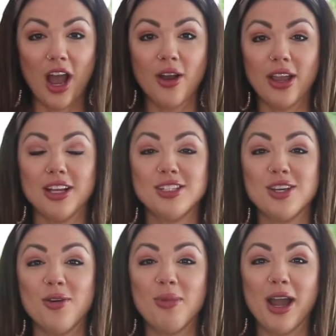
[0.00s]
Okay,
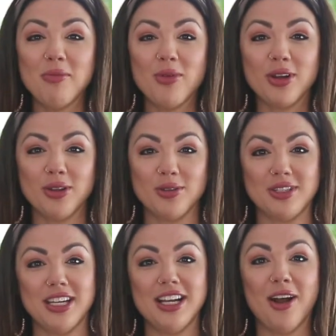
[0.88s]
so my morning
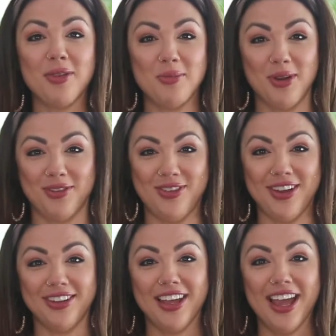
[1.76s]
routine on the book
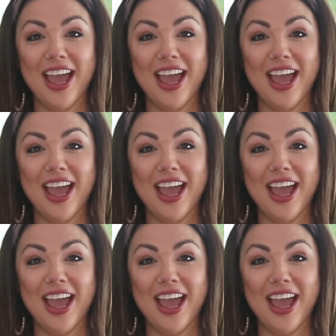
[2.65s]
field.